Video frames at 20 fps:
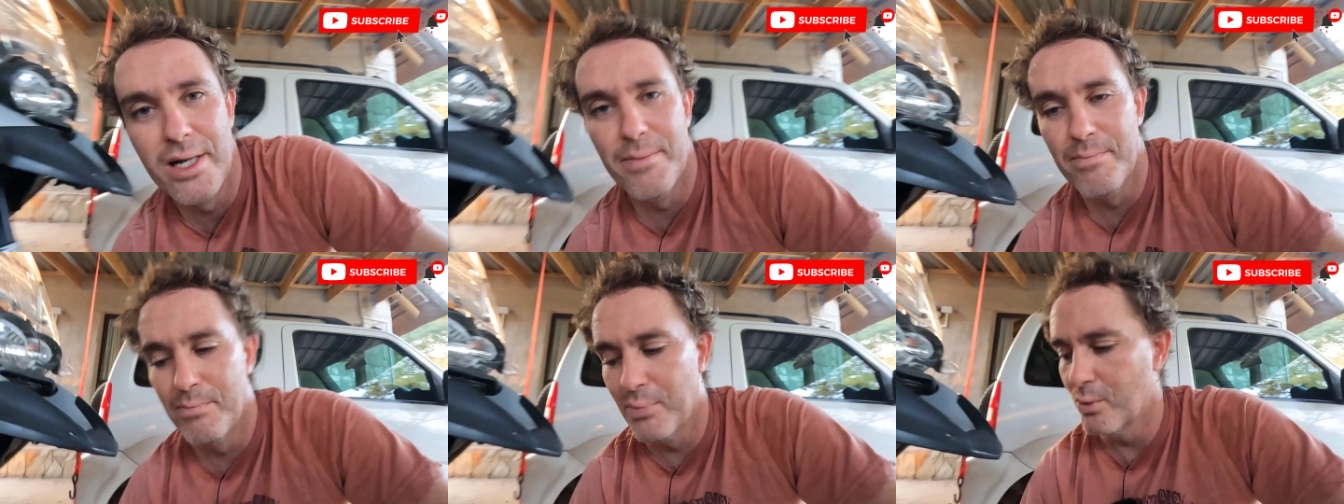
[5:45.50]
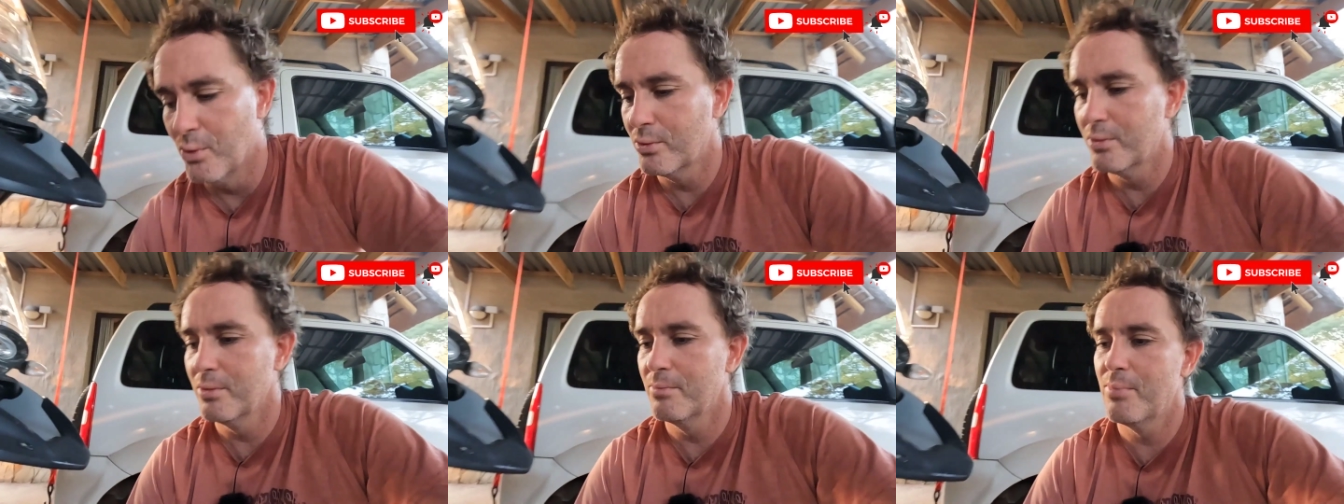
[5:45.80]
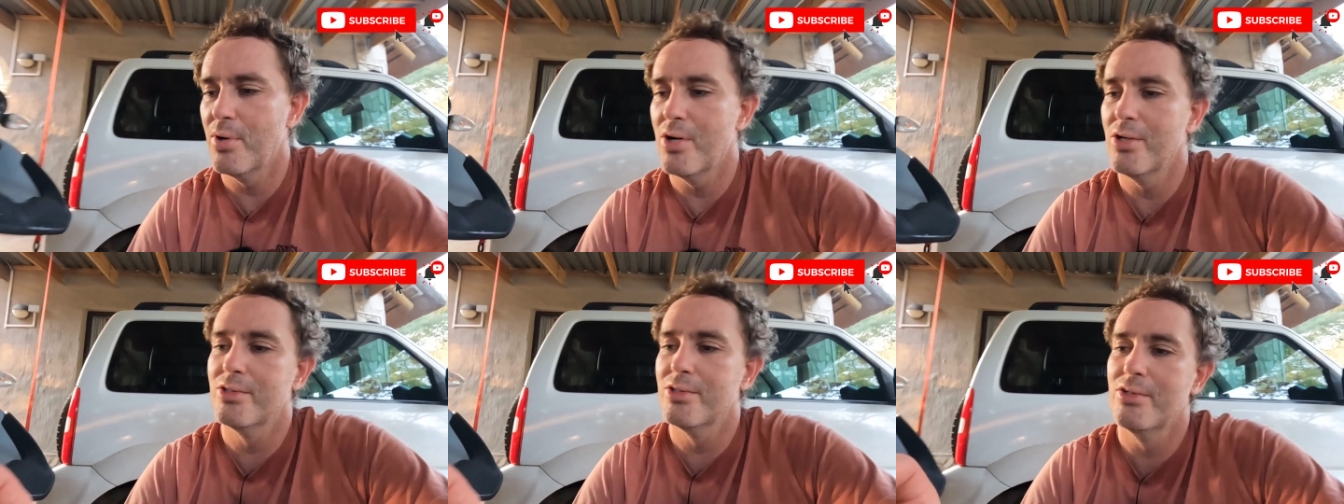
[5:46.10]
important
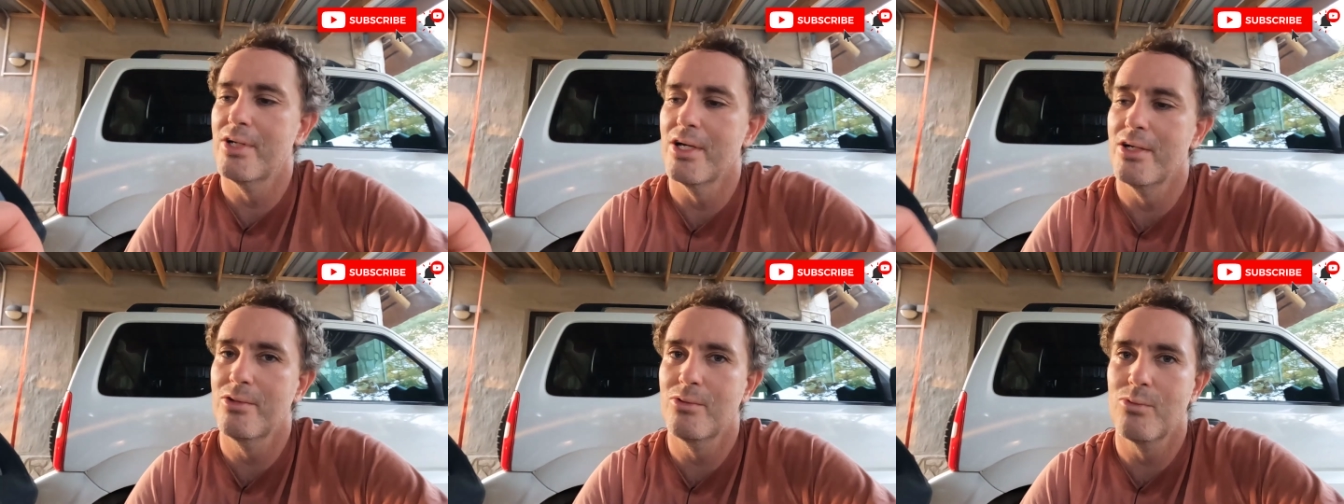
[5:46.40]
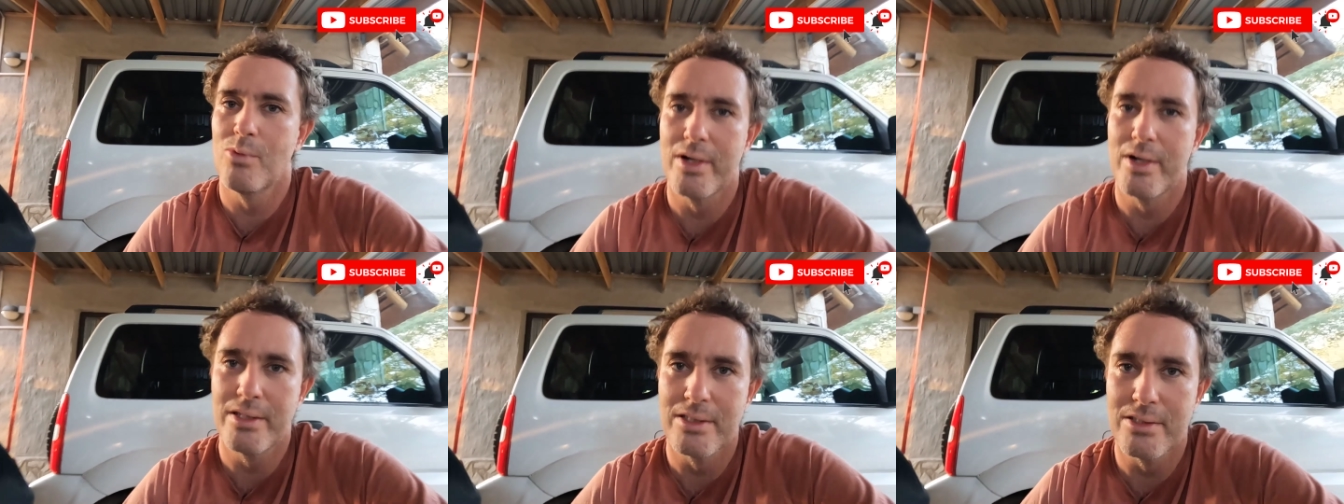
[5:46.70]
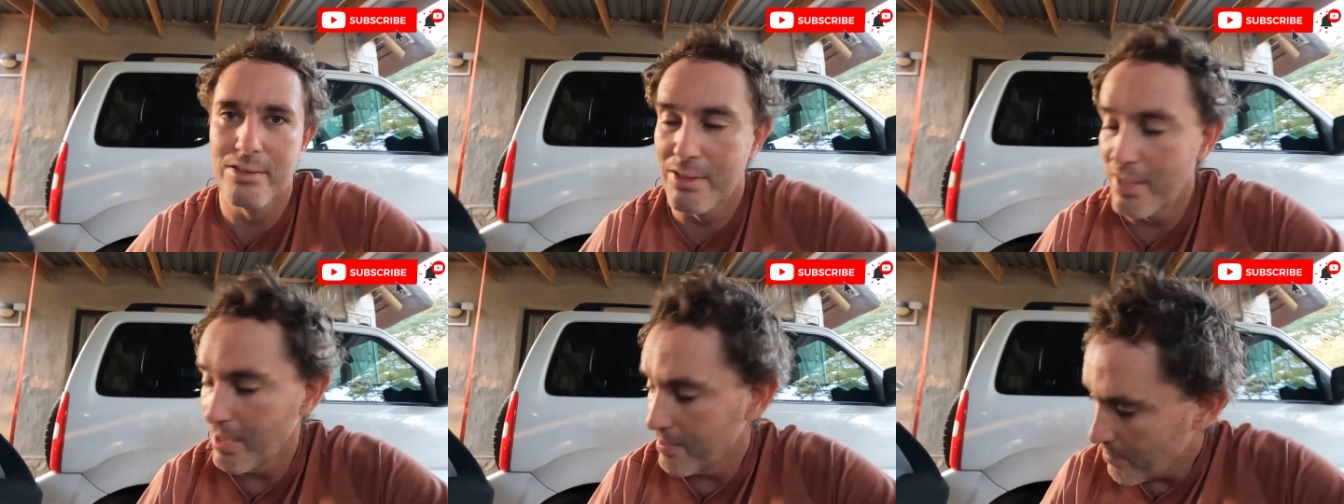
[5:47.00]
part, you don't want it
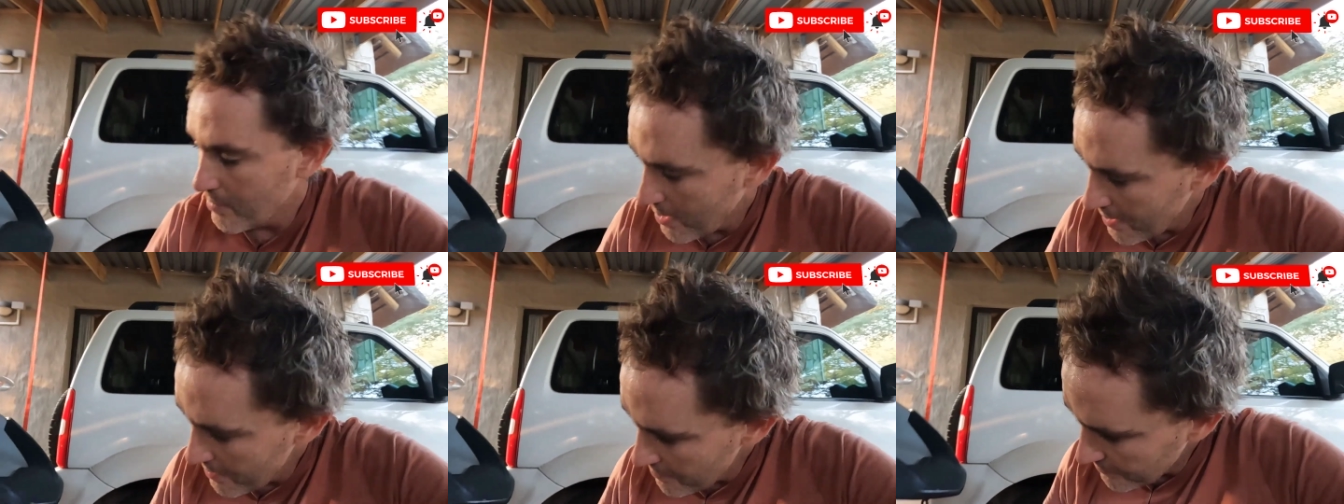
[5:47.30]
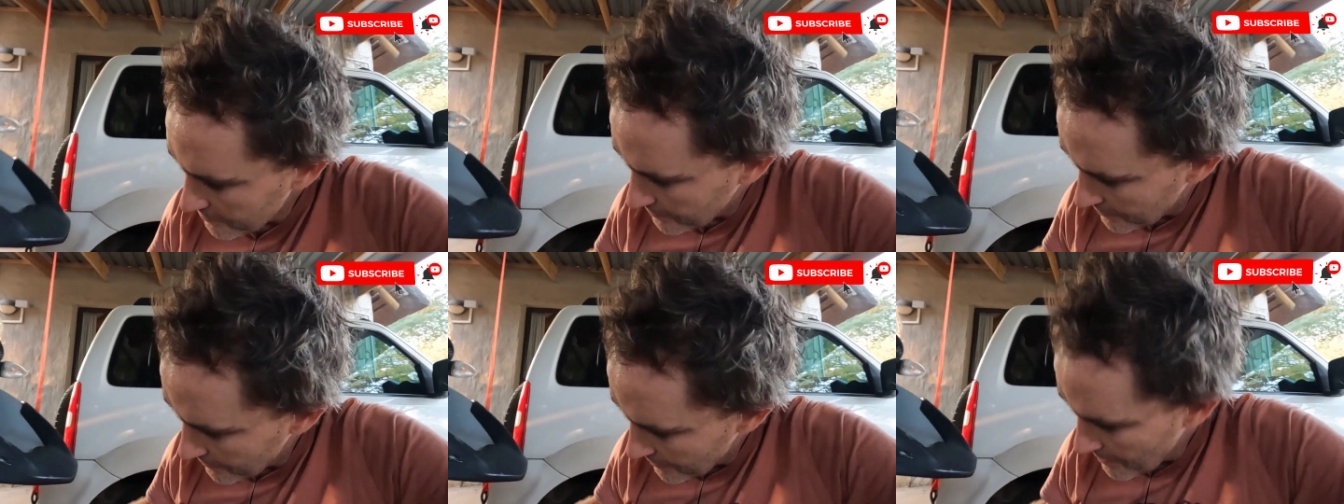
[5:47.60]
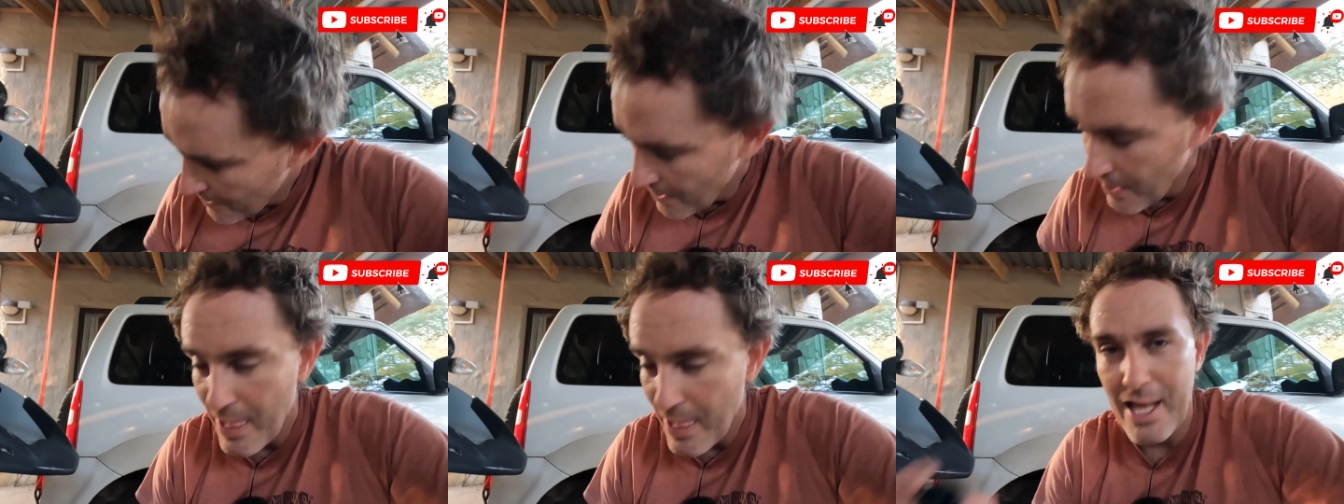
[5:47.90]
to come out.
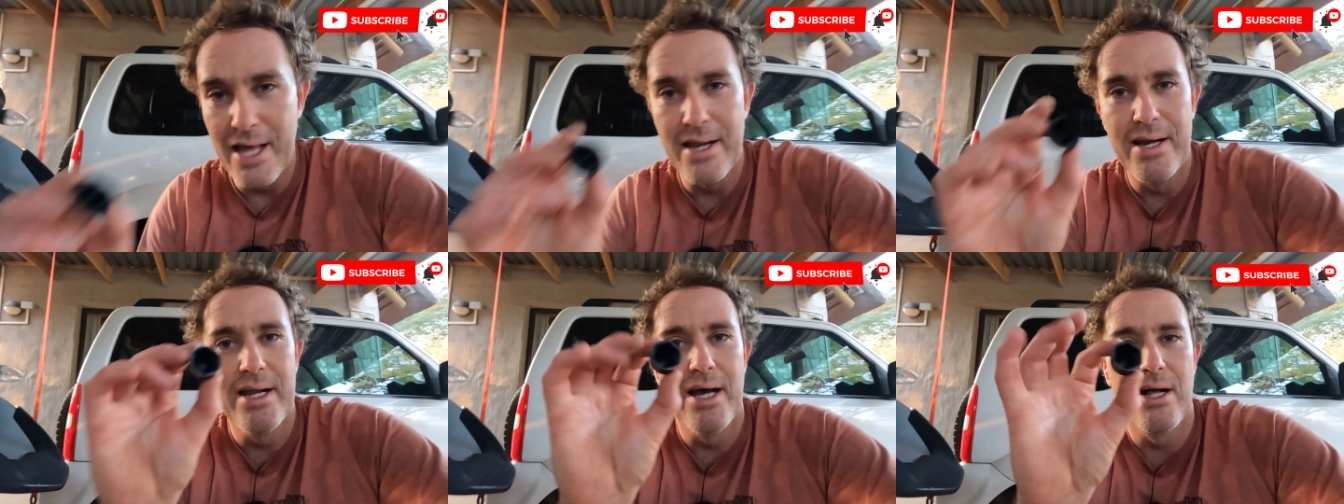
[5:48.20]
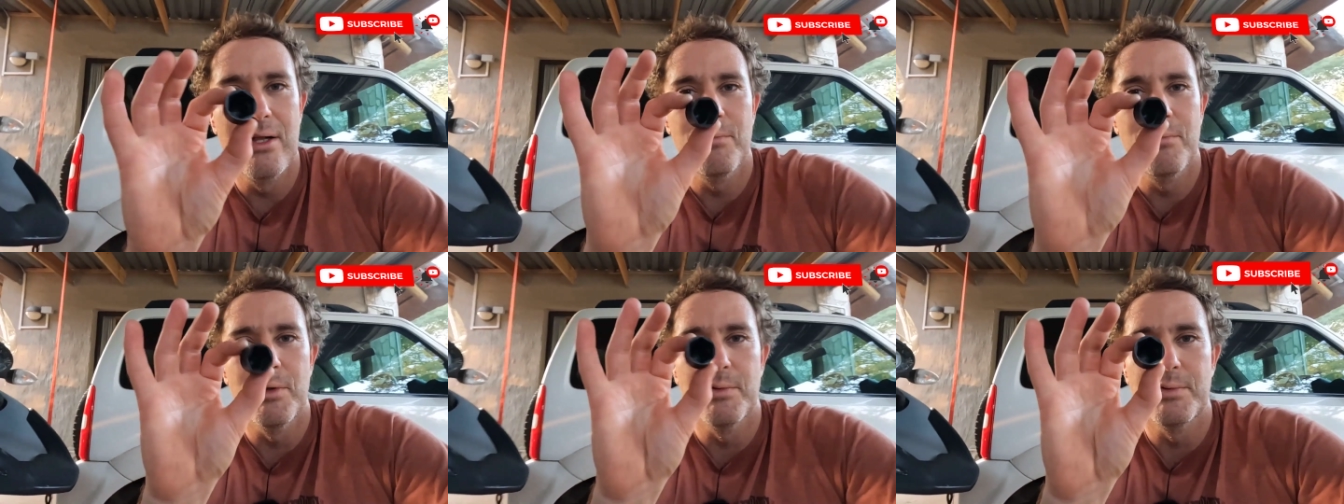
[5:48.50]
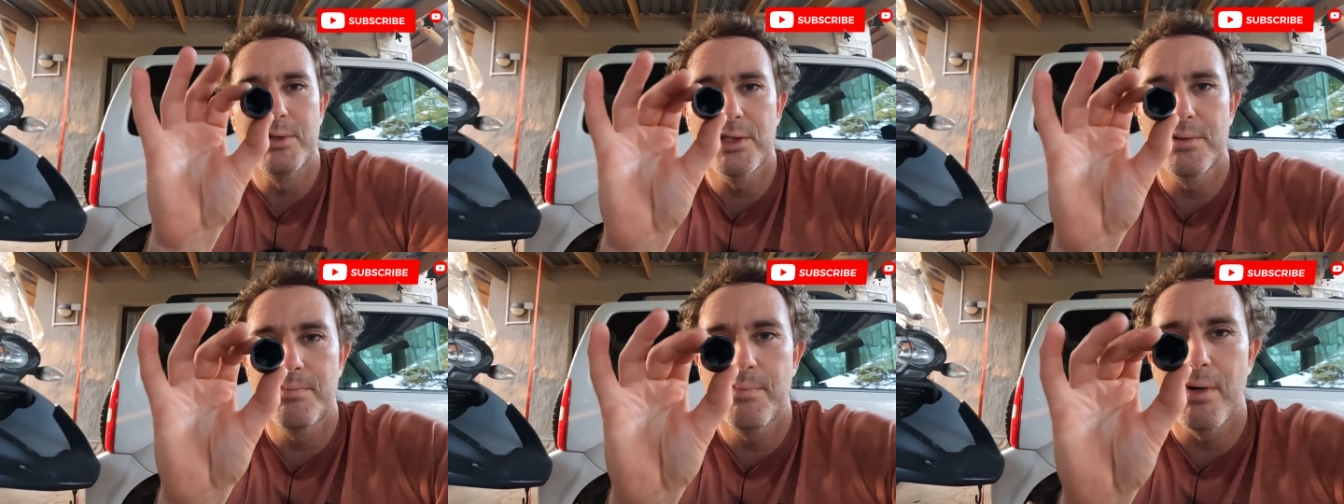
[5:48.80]
And now we just